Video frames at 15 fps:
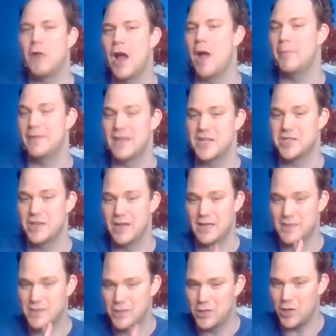competition
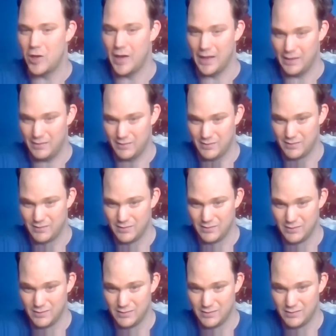is good.
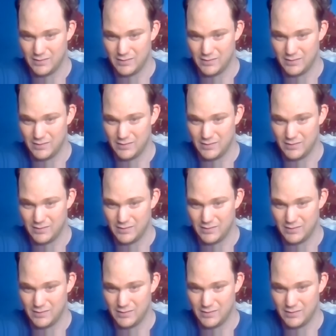Right.